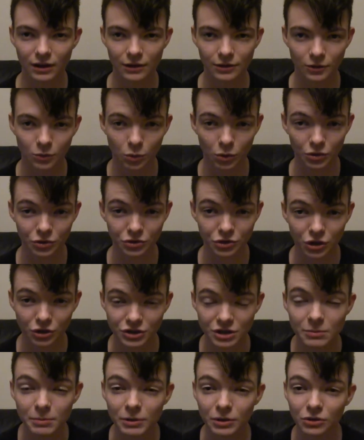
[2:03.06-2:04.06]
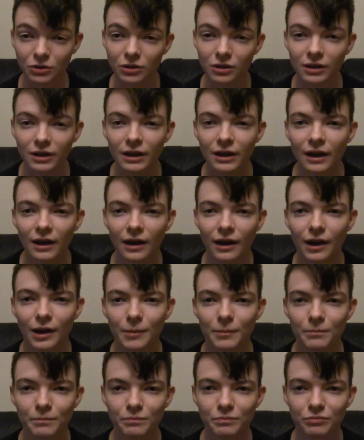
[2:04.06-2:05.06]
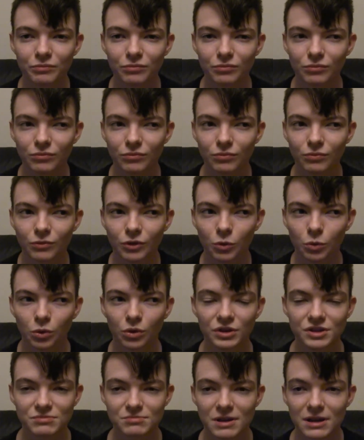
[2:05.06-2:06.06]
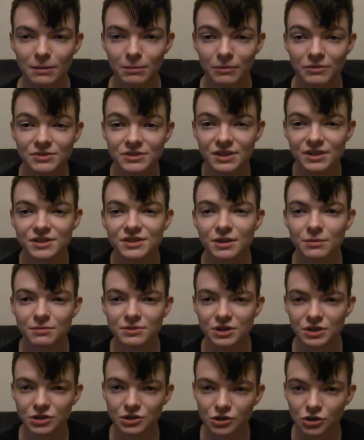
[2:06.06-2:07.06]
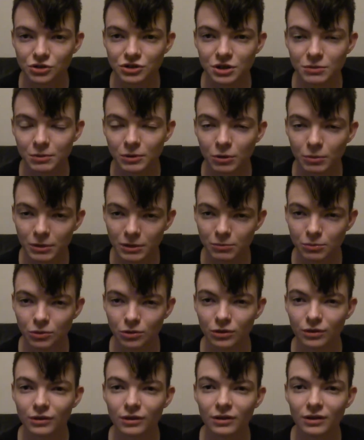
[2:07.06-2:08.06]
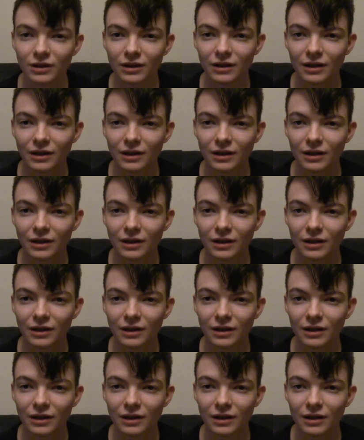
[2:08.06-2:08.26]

in the world are neurotypical, the world is made up of systems that neurotypical people